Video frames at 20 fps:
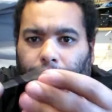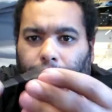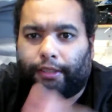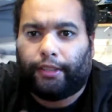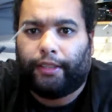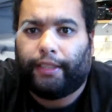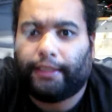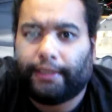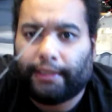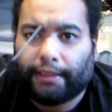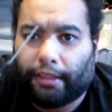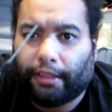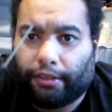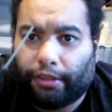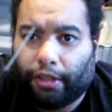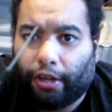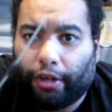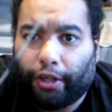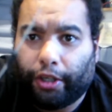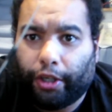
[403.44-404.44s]
So this is the
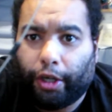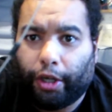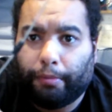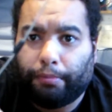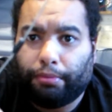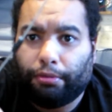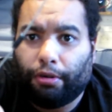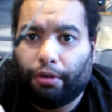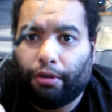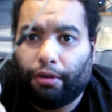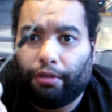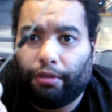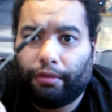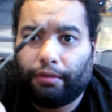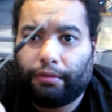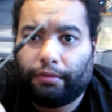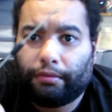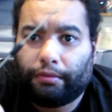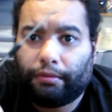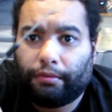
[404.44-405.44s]
diode I brought.
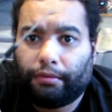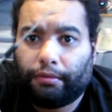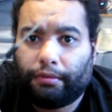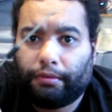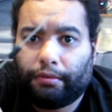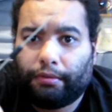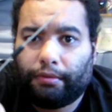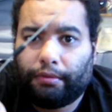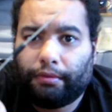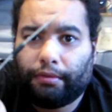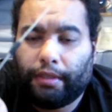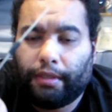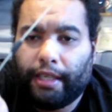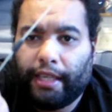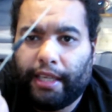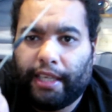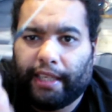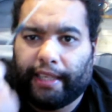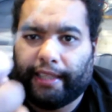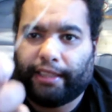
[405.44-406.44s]

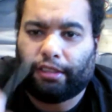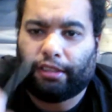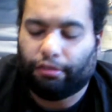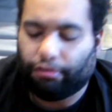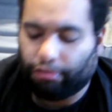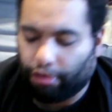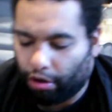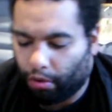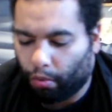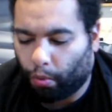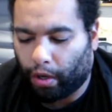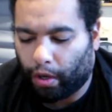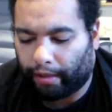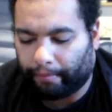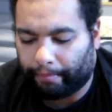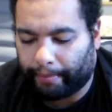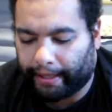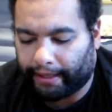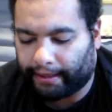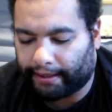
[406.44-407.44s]
It's the wrong
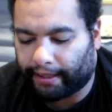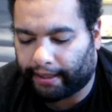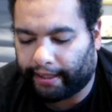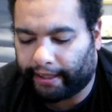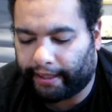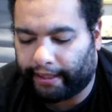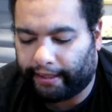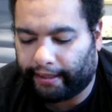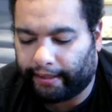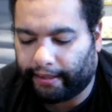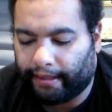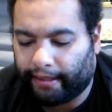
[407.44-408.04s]
one basically.